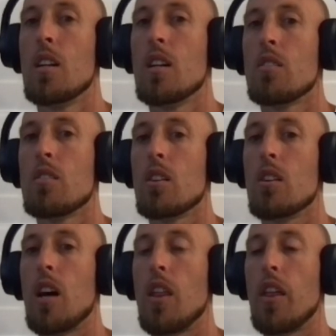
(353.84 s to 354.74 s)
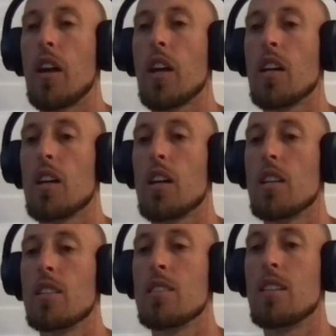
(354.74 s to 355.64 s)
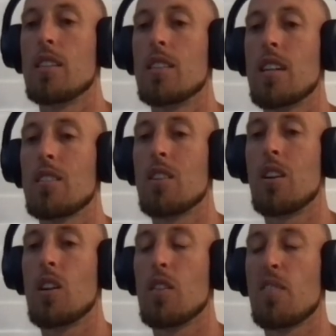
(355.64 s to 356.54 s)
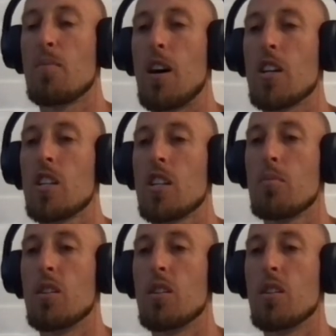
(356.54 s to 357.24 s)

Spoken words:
So I think it's necessary in the Vipassana,